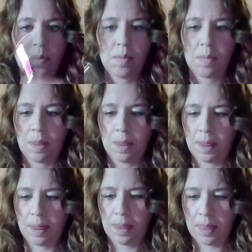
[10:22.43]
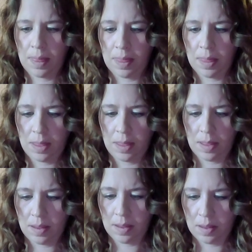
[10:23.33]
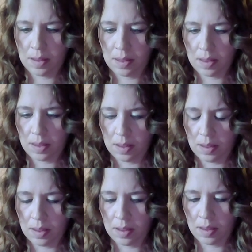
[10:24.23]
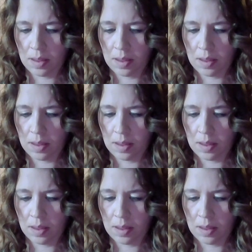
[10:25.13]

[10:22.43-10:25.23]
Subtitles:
Nothing is said.